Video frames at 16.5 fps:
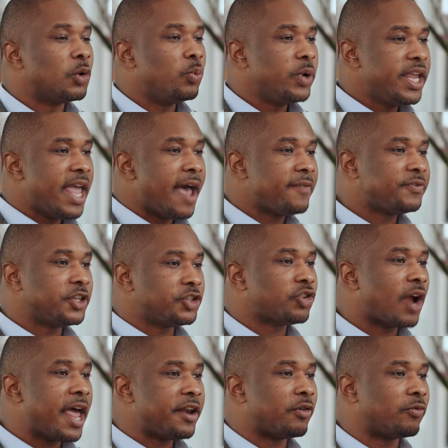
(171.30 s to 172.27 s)
we have to
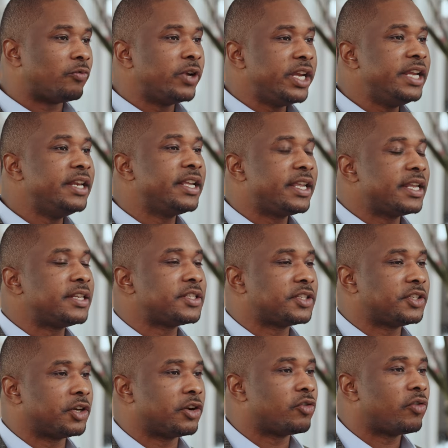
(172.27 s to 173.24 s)
try to read against
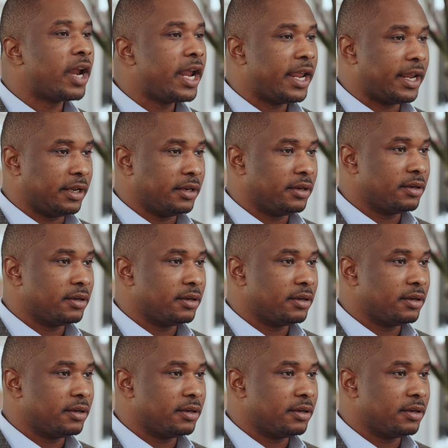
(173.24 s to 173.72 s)
the grain